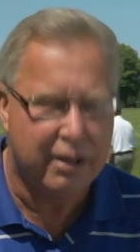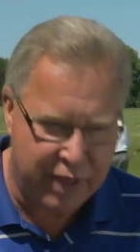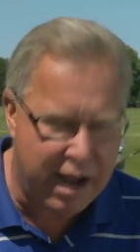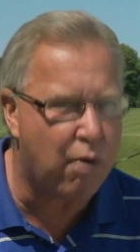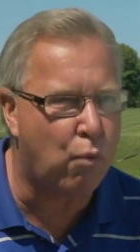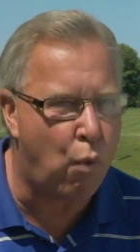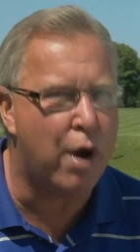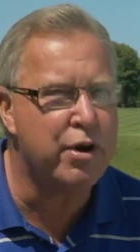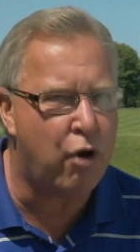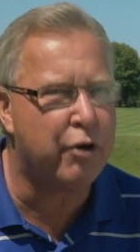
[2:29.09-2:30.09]
They are
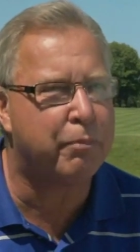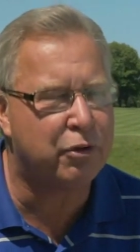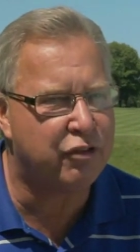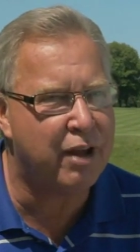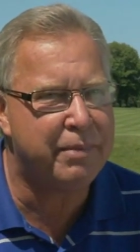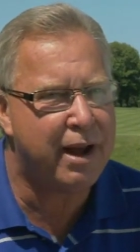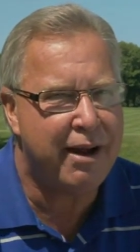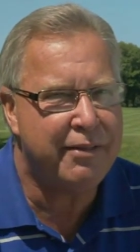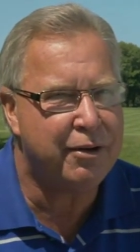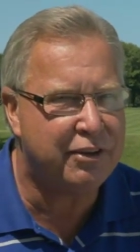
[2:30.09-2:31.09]
100%
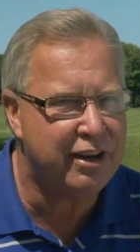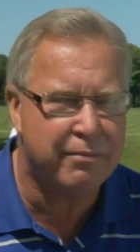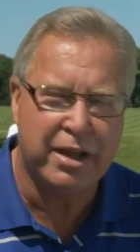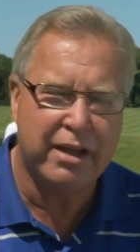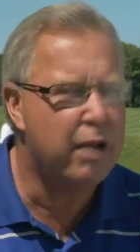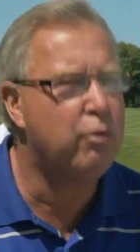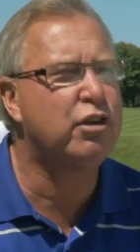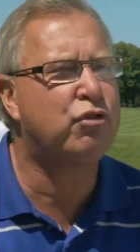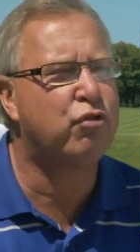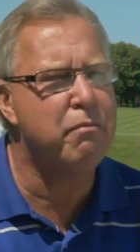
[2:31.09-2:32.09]
behind their team. It was
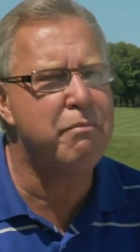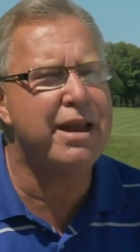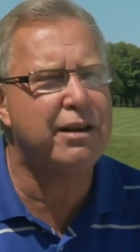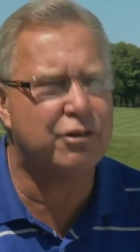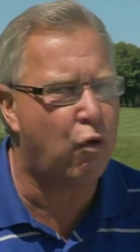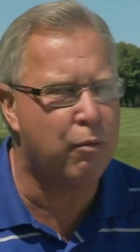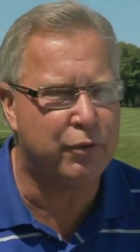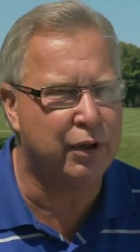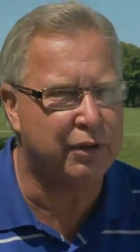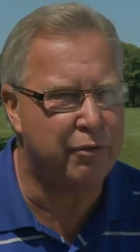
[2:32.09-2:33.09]
a tremendous home
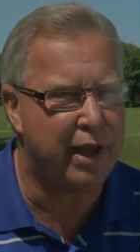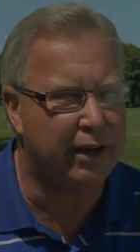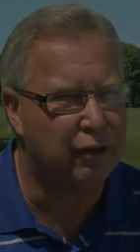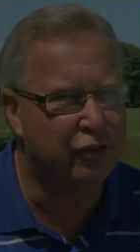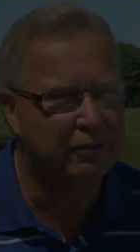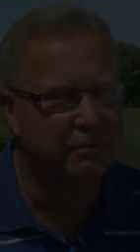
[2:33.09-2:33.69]
field advantage.